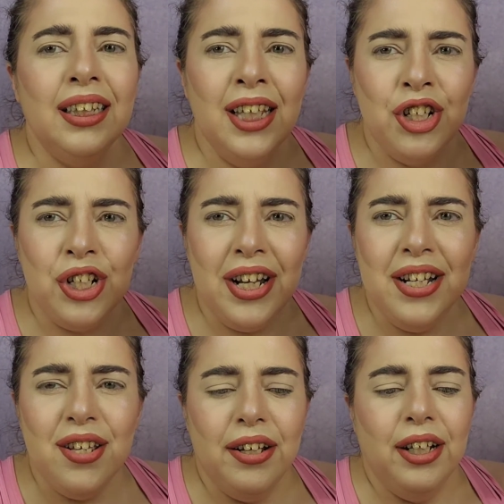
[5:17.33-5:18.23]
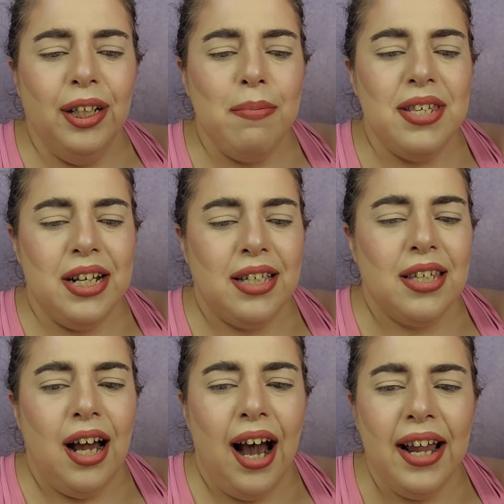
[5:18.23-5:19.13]
the shades on the
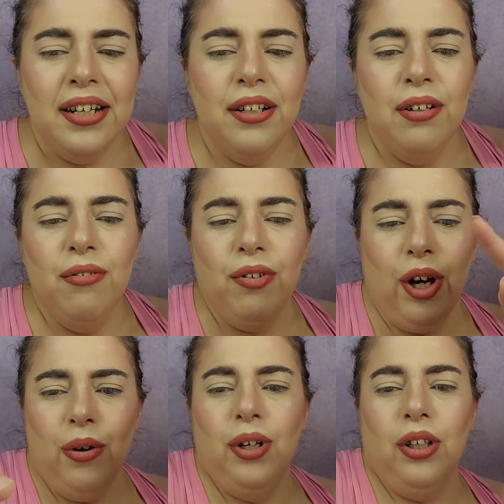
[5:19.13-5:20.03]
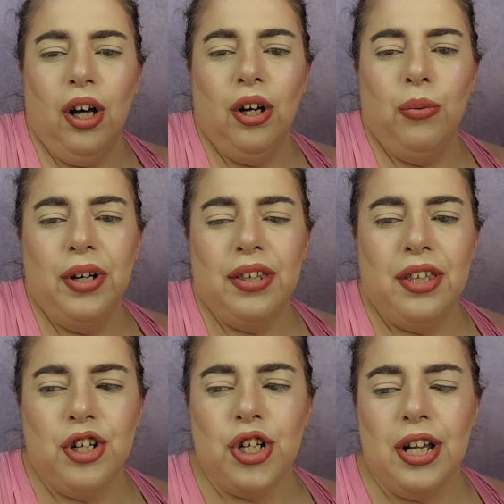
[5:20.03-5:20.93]
lipsticks kind of go along with
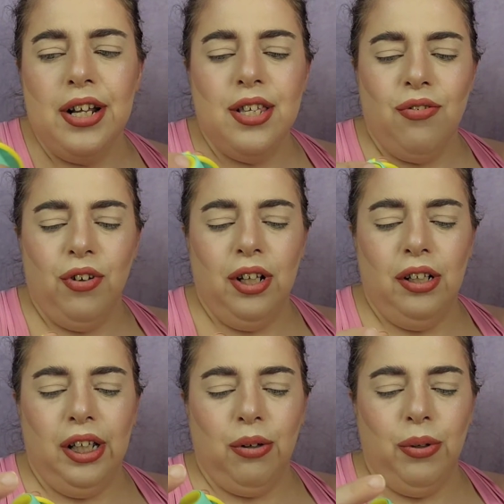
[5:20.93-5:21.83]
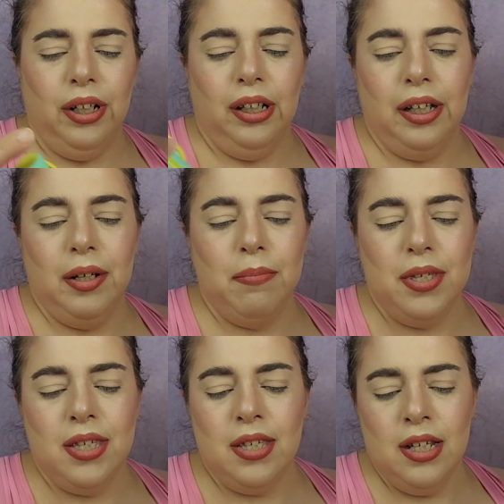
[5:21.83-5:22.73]
the shades for the liquid
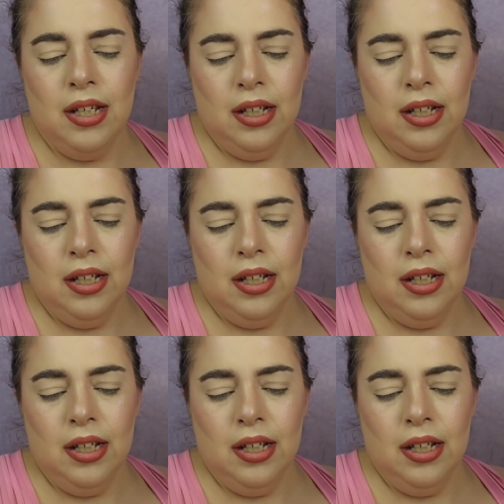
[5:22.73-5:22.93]
lips.